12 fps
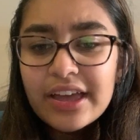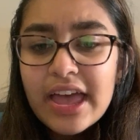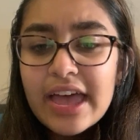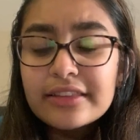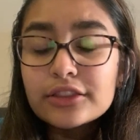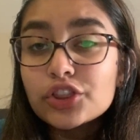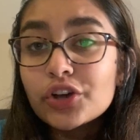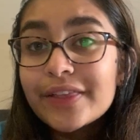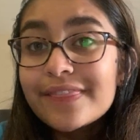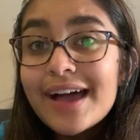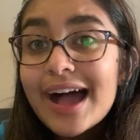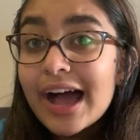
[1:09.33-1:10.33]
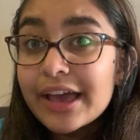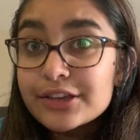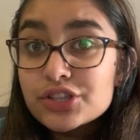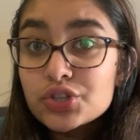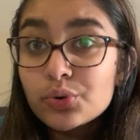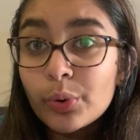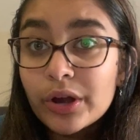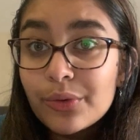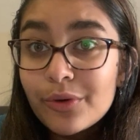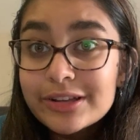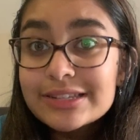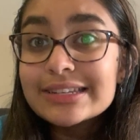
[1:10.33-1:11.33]
And look at the highest scoring
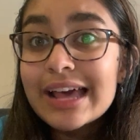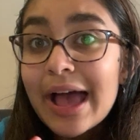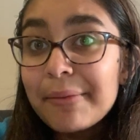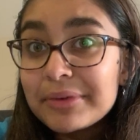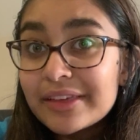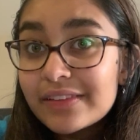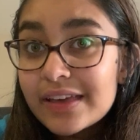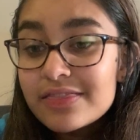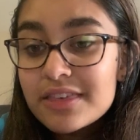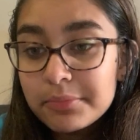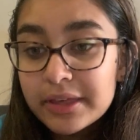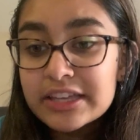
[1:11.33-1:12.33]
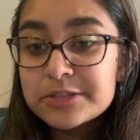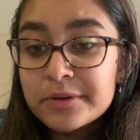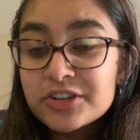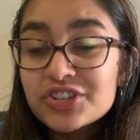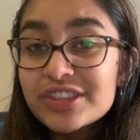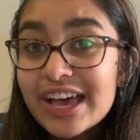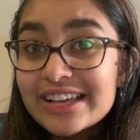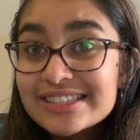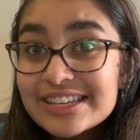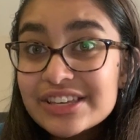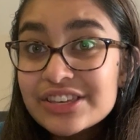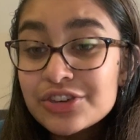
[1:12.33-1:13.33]
ones and emulate them, like especially the
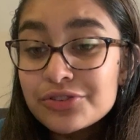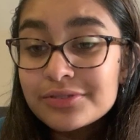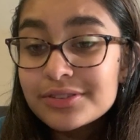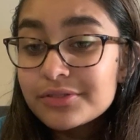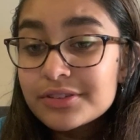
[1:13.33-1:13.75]
SAQ,